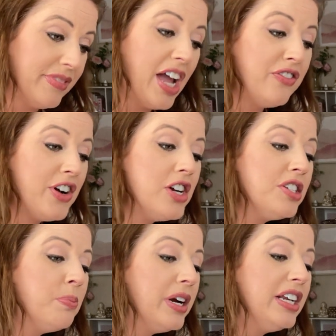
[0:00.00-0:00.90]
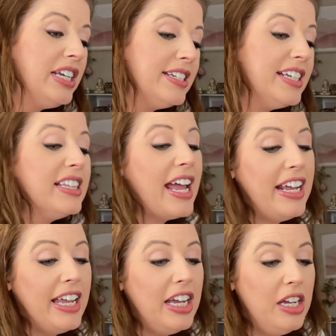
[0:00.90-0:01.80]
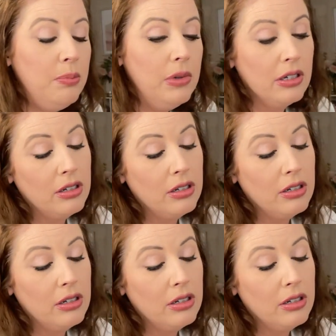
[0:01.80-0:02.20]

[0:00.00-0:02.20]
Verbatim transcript: At first, Britney did like him,